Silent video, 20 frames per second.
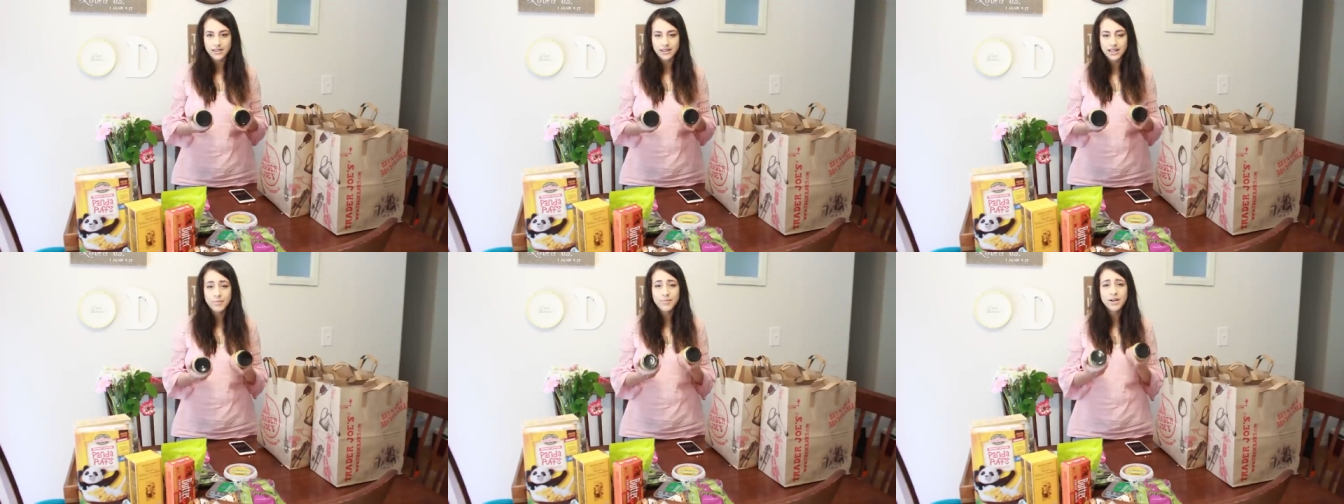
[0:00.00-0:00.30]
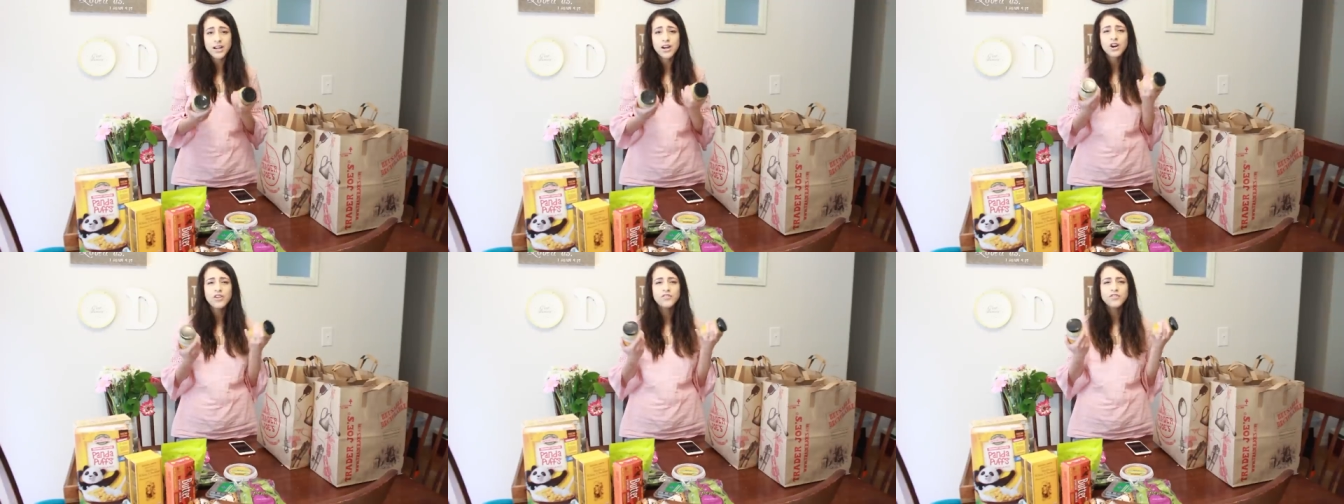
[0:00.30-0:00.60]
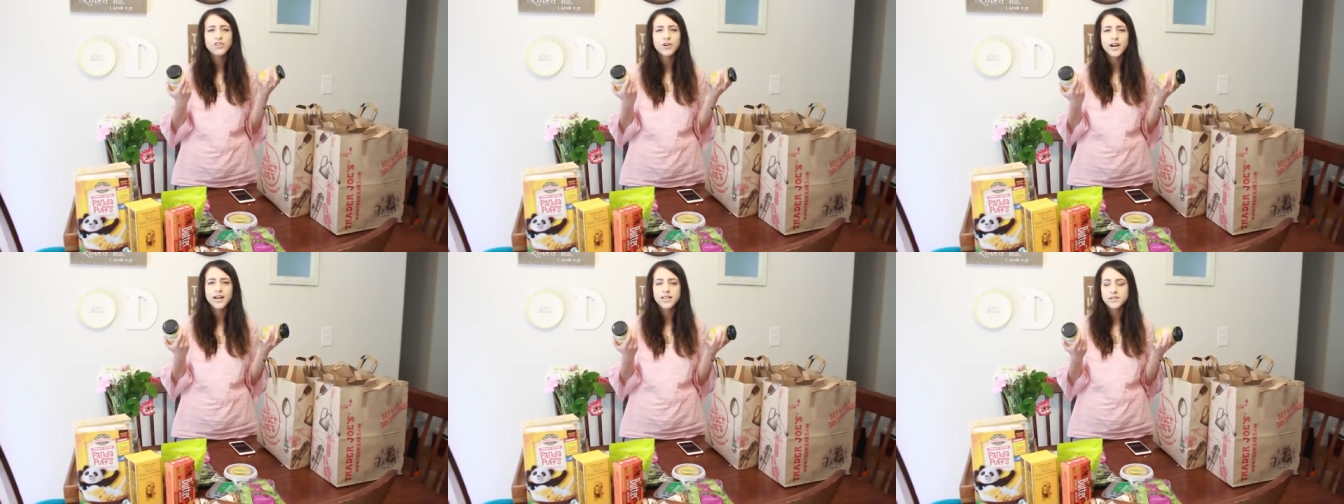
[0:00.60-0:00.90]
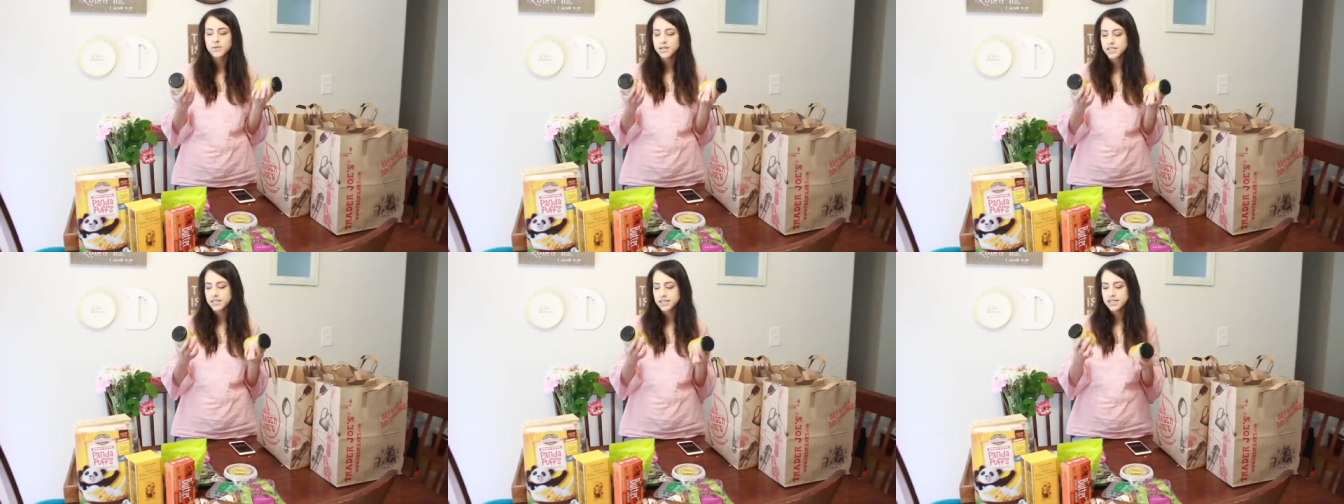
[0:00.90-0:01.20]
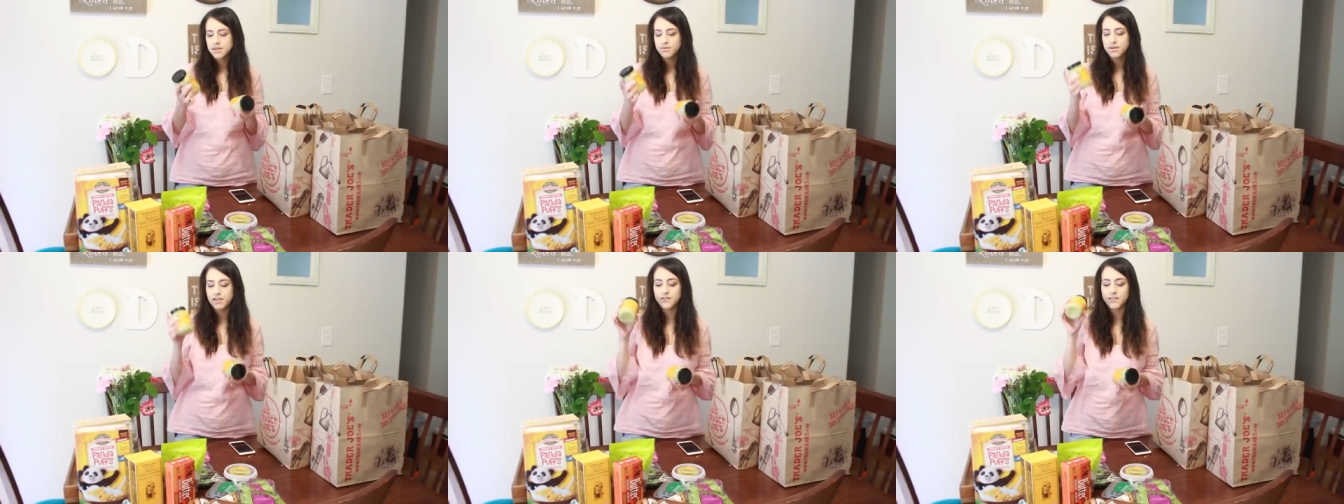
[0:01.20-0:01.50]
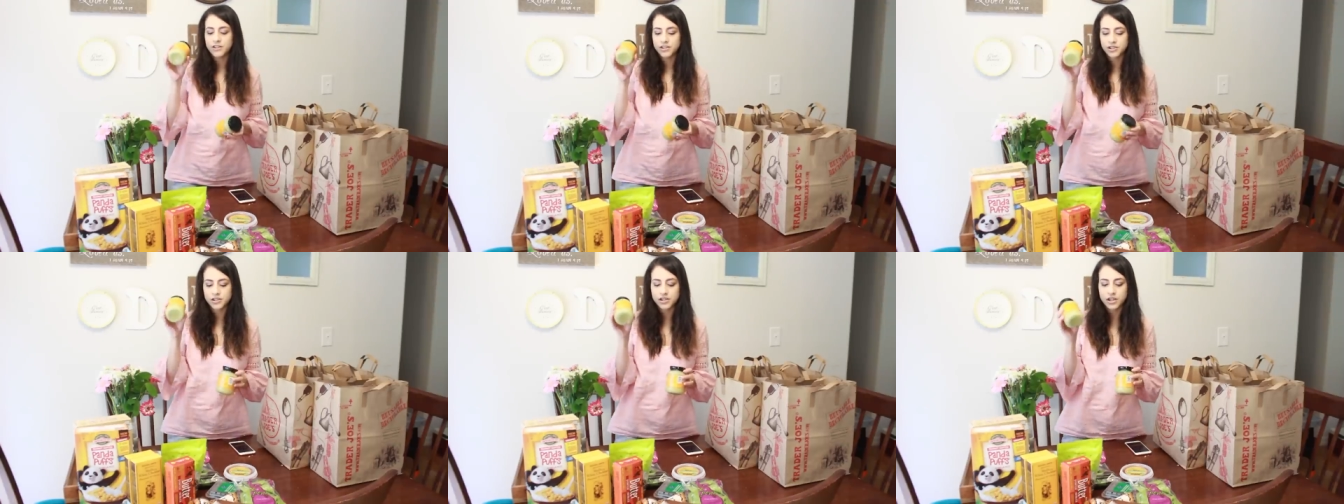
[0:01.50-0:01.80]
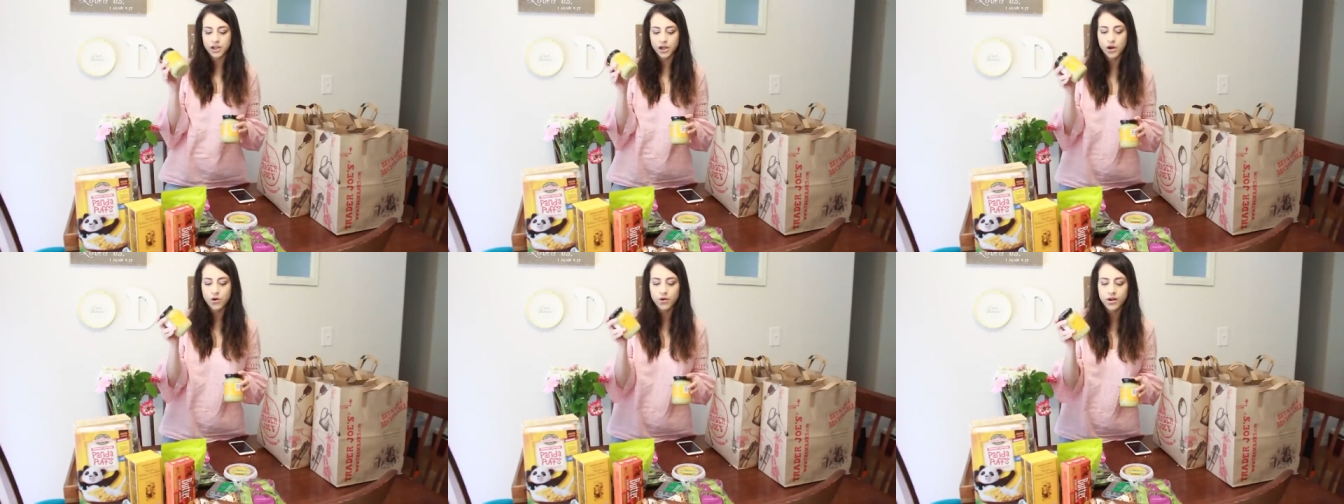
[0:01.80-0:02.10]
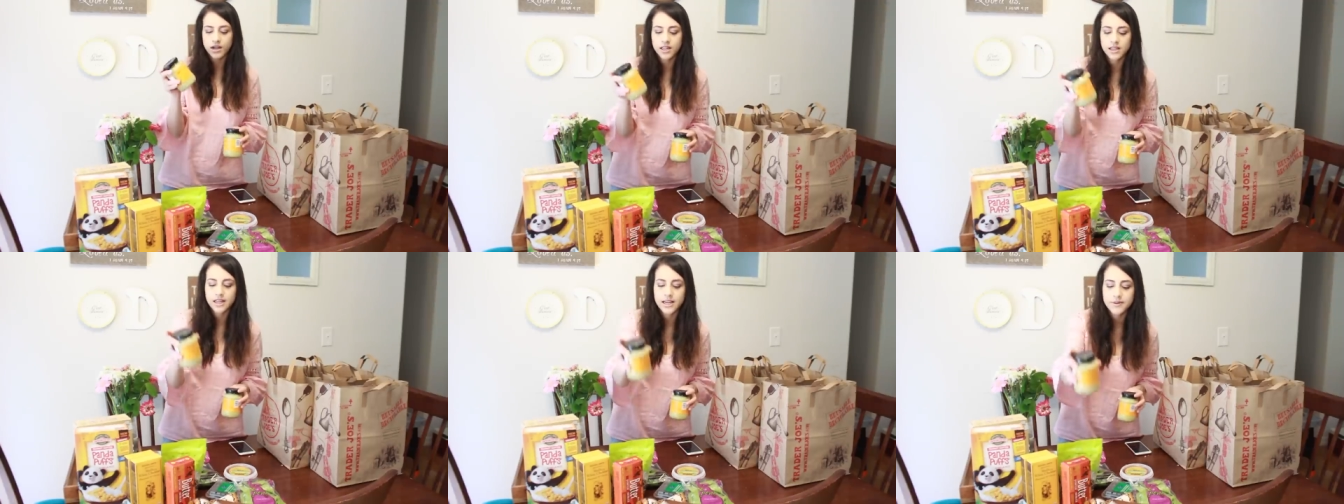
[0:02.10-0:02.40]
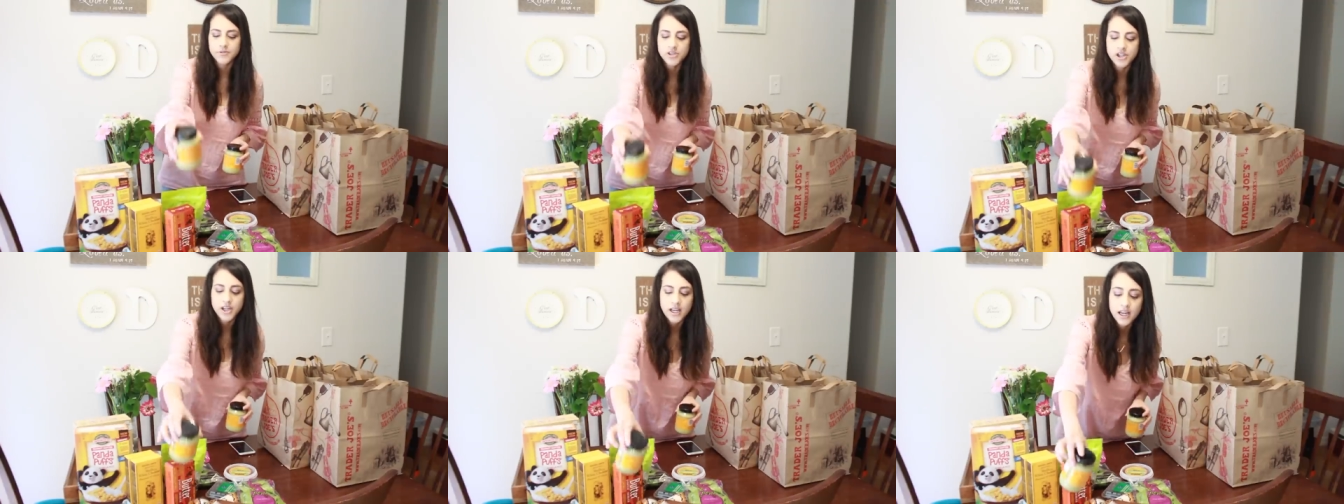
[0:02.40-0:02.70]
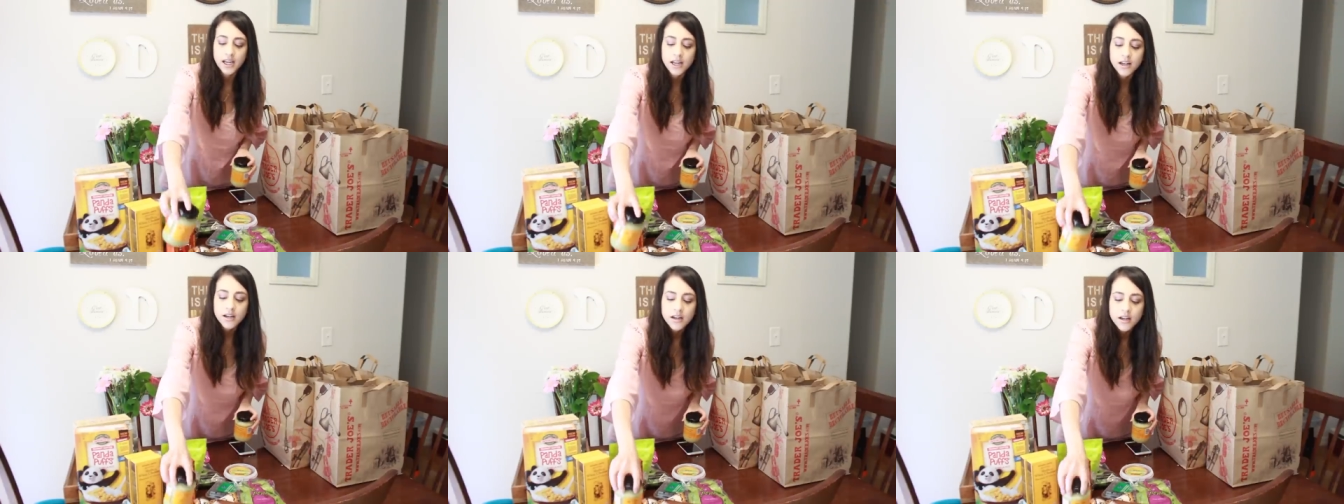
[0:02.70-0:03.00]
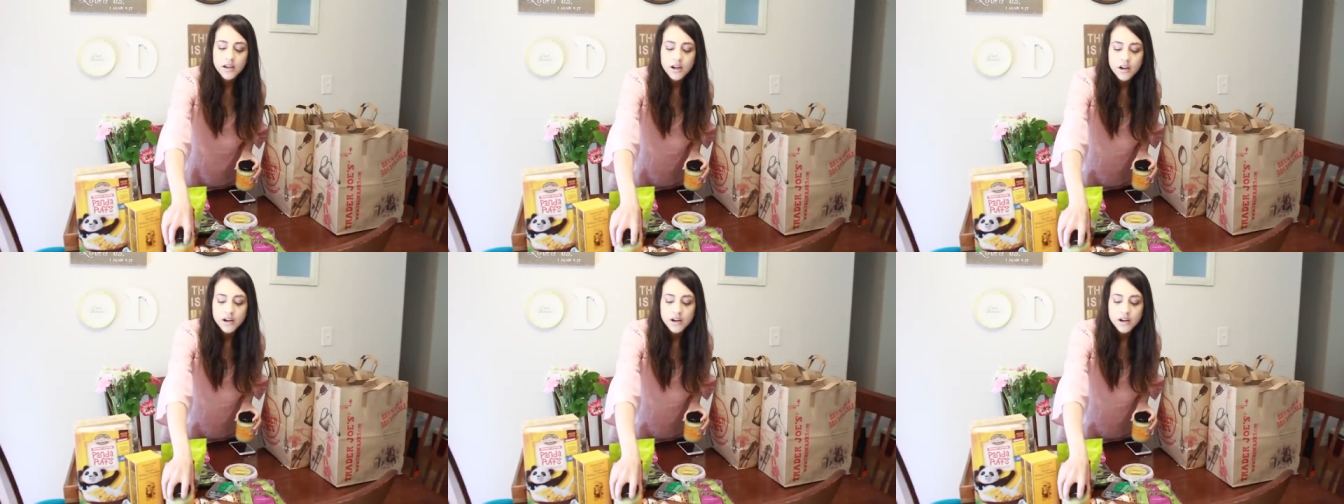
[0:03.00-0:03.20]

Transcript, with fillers: Let me know if you guys want to see me feature the coconut lime chicken